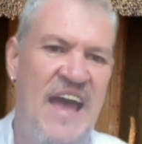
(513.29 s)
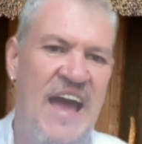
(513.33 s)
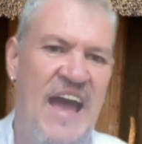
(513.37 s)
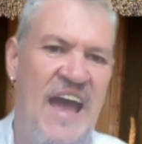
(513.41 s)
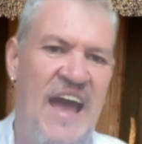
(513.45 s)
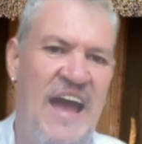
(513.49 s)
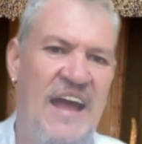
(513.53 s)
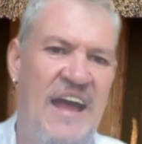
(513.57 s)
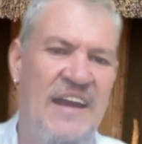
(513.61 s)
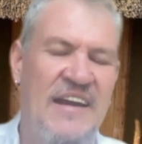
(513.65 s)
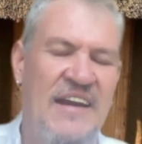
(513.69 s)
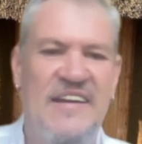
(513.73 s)

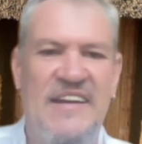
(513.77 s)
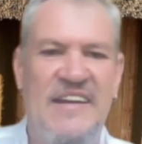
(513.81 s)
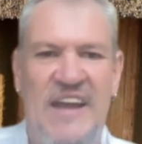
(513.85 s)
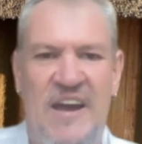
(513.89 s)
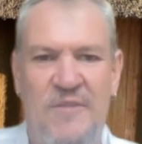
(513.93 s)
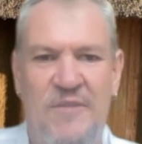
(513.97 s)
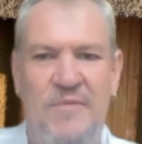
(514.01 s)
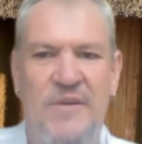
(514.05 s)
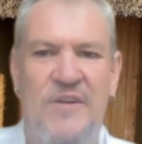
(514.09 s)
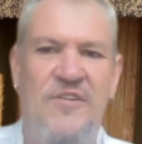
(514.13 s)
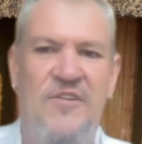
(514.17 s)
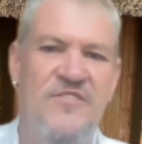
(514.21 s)
And
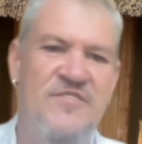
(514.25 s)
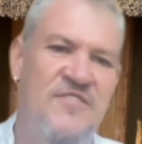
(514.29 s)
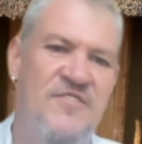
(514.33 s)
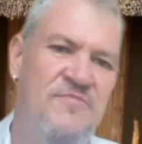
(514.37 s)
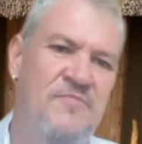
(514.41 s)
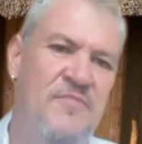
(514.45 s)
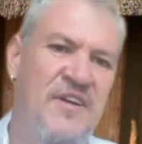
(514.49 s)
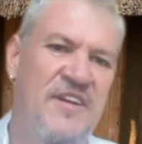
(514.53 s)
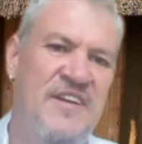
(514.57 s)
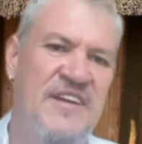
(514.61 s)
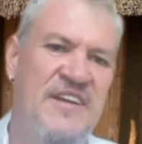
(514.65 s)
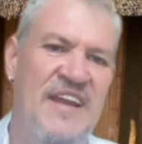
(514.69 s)
now, because of
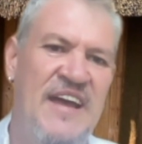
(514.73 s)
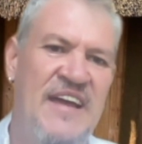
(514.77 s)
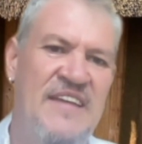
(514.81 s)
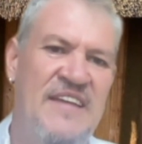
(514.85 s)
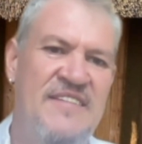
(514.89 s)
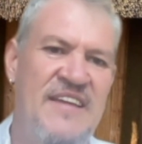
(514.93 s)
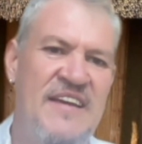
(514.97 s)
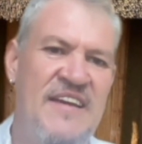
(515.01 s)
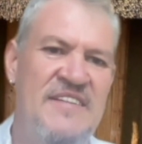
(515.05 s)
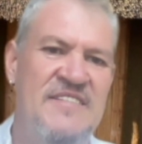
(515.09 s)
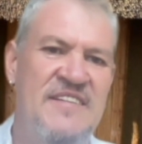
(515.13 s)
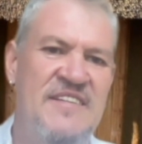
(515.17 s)

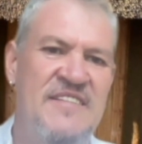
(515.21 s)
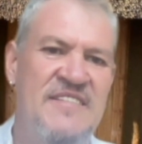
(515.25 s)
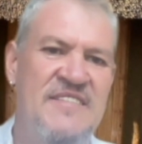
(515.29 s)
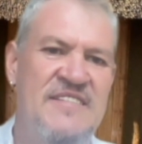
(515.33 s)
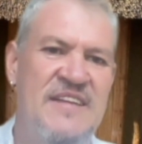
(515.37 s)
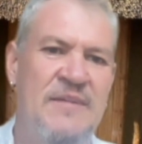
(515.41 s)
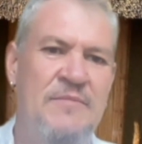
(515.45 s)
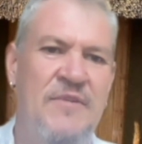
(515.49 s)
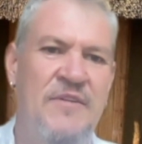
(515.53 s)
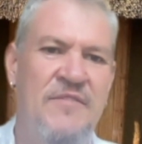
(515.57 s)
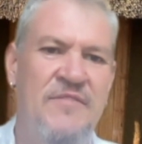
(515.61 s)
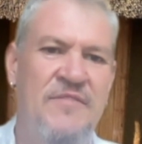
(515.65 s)
modernization,
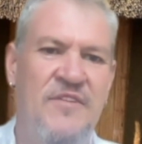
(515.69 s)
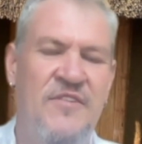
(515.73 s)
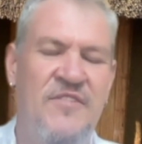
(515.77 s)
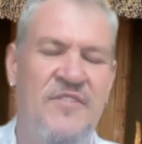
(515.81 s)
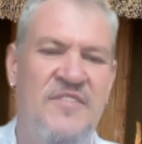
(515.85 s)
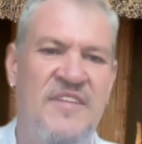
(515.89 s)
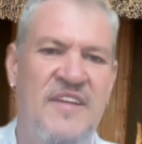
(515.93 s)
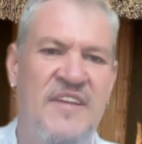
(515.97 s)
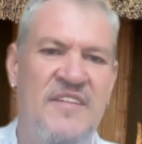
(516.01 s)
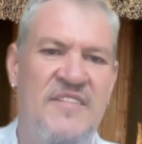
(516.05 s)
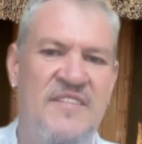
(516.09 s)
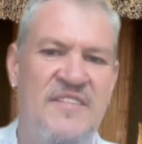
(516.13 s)
some of those
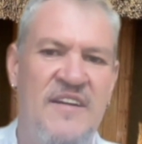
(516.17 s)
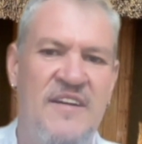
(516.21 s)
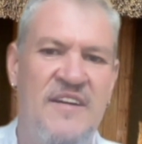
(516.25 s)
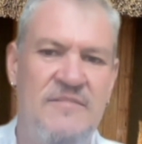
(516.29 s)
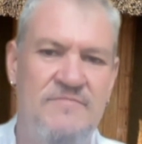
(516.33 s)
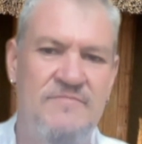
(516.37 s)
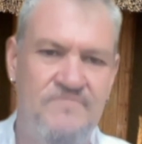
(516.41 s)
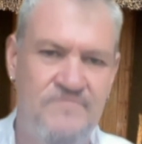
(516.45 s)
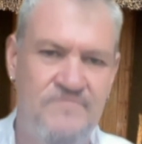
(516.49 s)
things are